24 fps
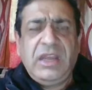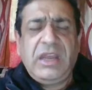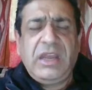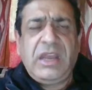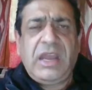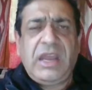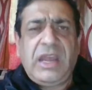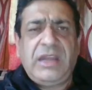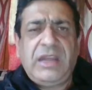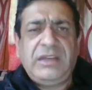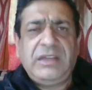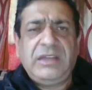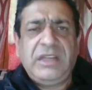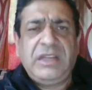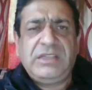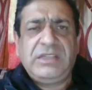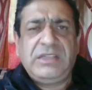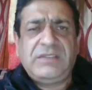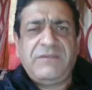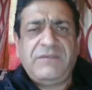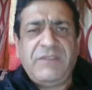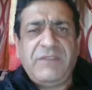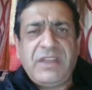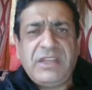and
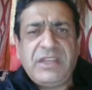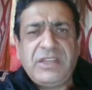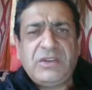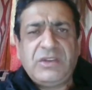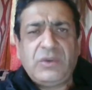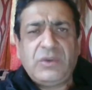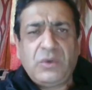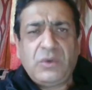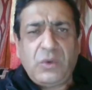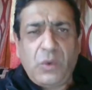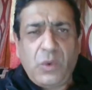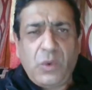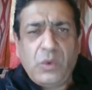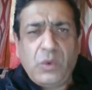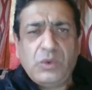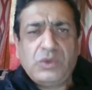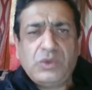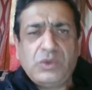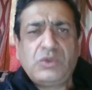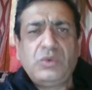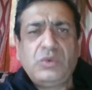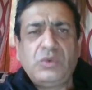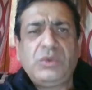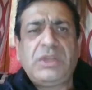it's very
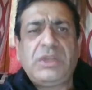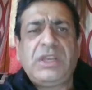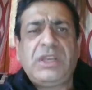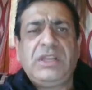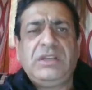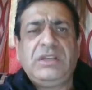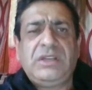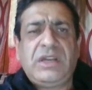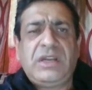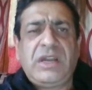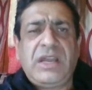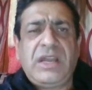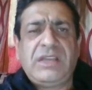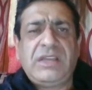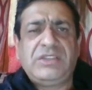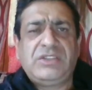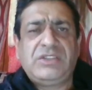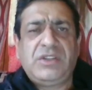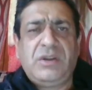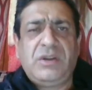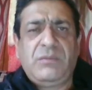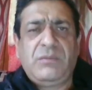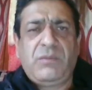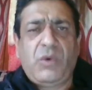close to the
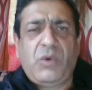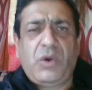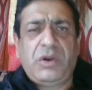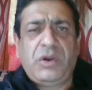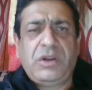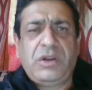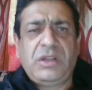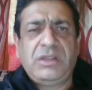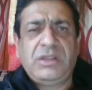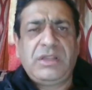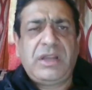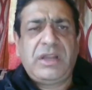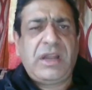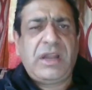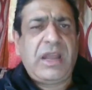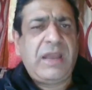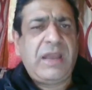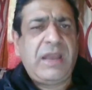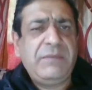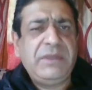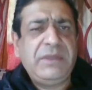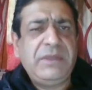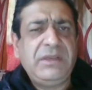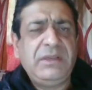international border. There
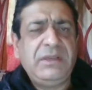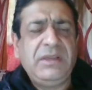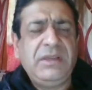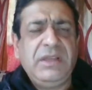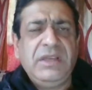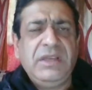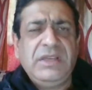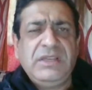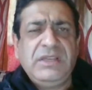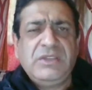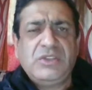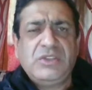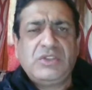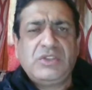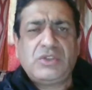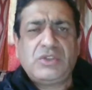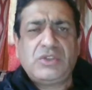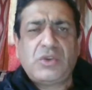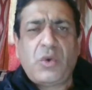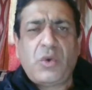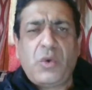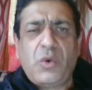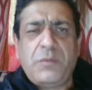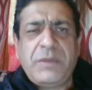have been
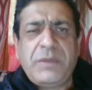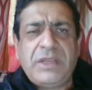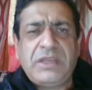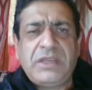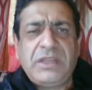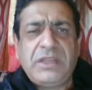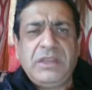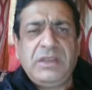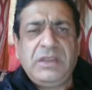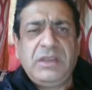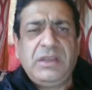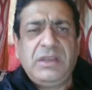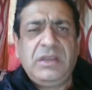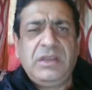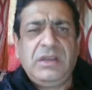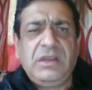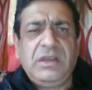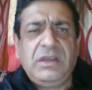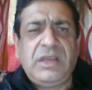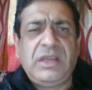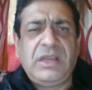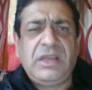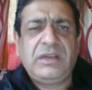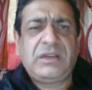so many
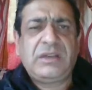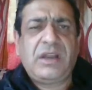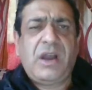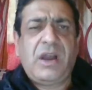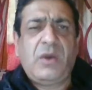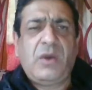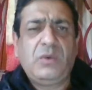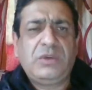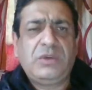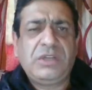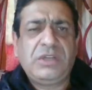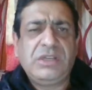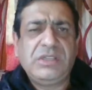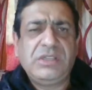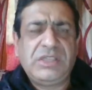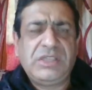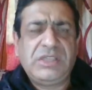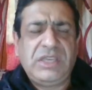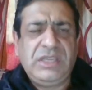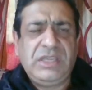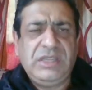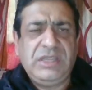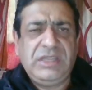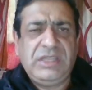encounters
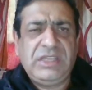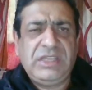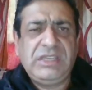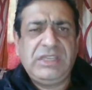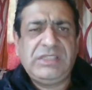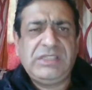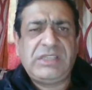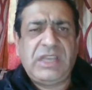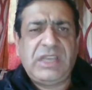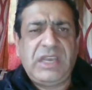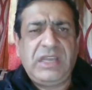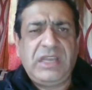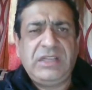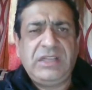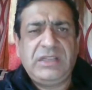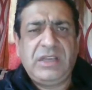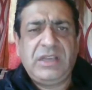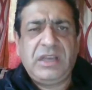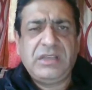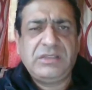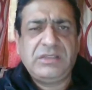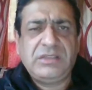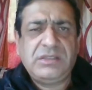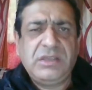in these
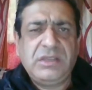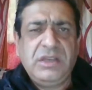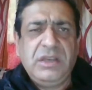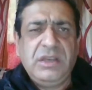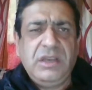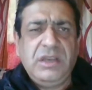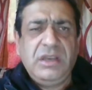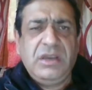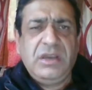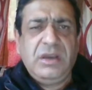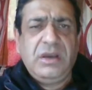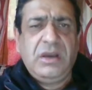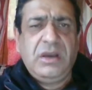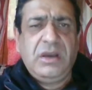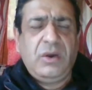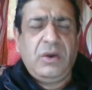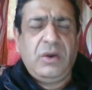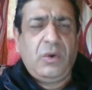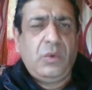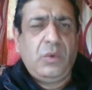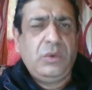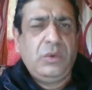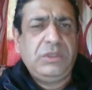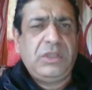areas
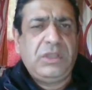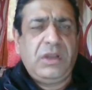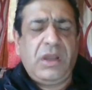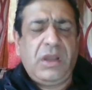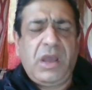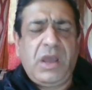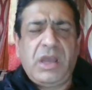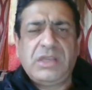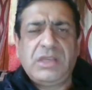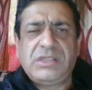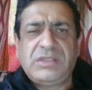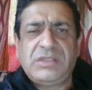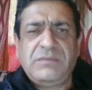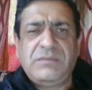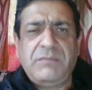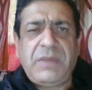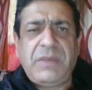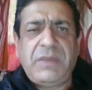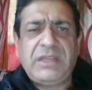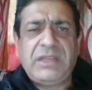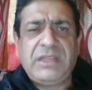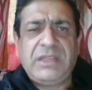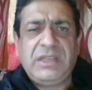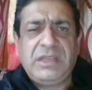over the last
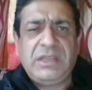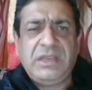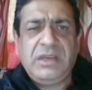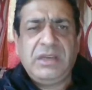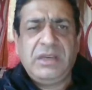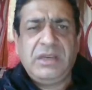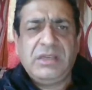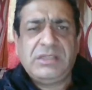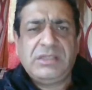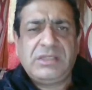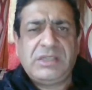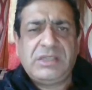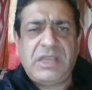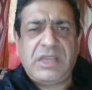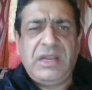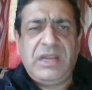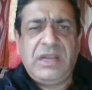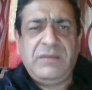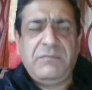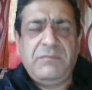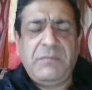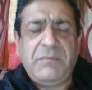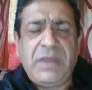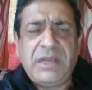many years,
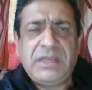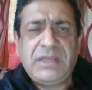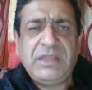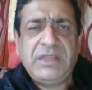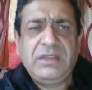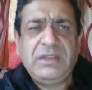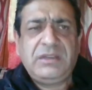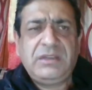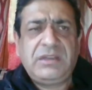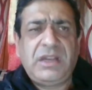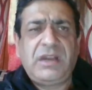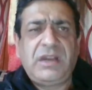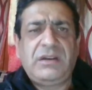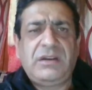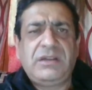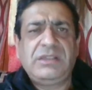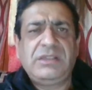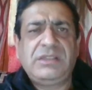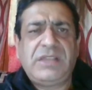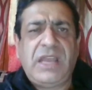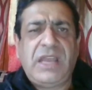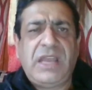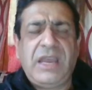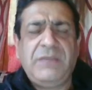and many
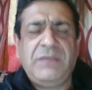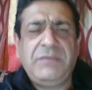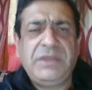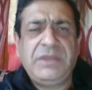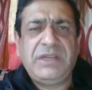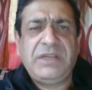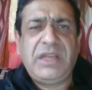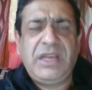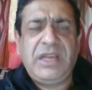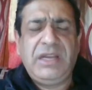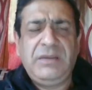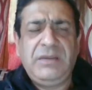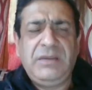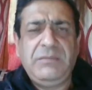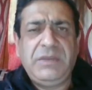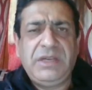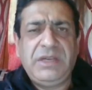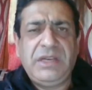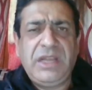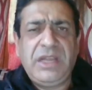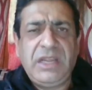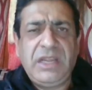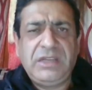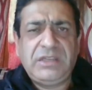terrorists have been
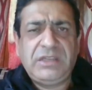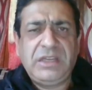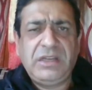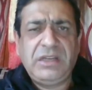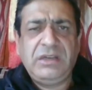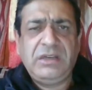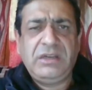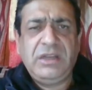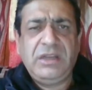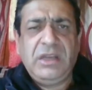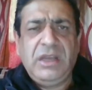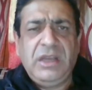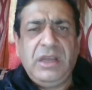eliminated.